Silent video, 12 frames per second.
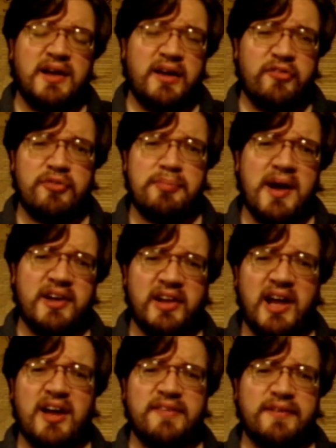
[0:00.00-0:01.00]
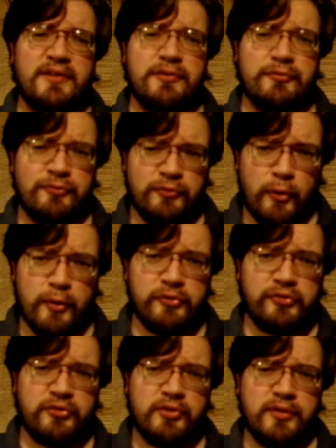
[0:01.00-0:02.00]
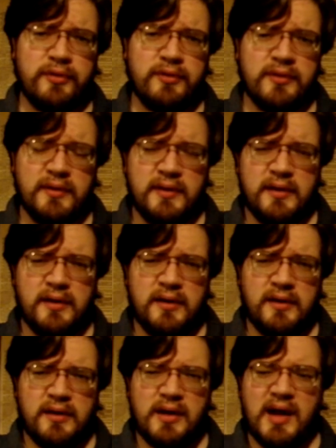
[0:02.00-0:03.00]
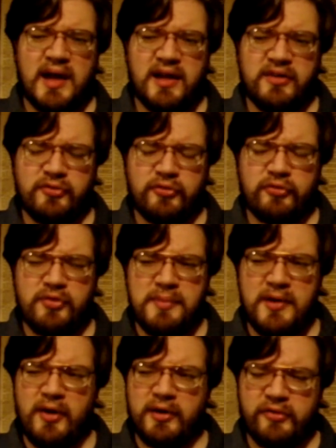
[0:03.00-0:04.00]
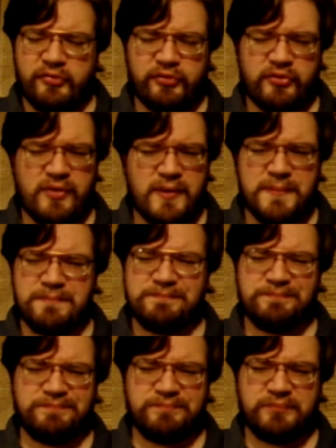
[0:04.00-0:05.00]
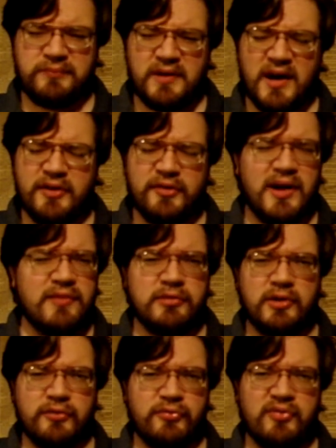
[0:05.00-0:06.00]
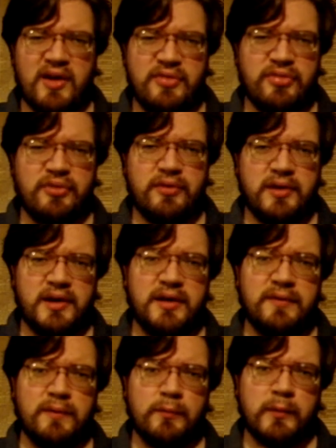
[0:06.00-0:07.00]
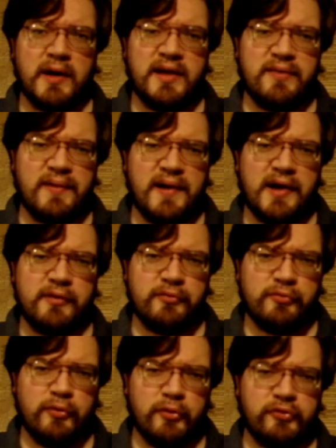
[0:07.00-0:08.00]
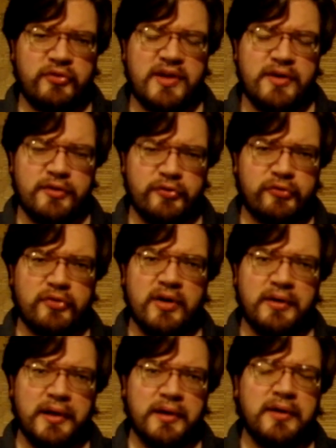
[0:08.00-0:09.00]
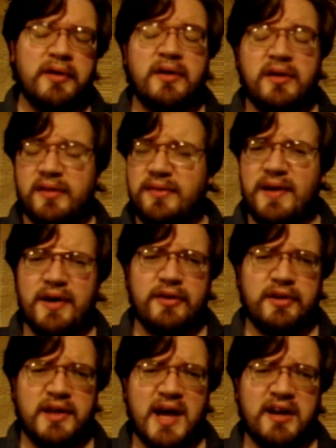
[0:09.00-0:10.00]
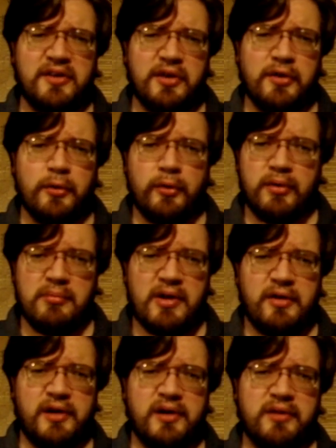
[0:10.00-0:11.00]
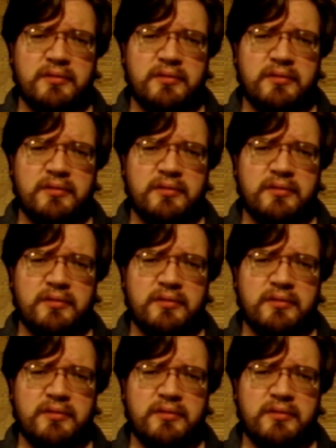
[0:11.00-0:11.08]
It's about how they're enforced. And to be honest, I don't have a lot of faith in the way they are enforced here in Australia, there in Canada or America.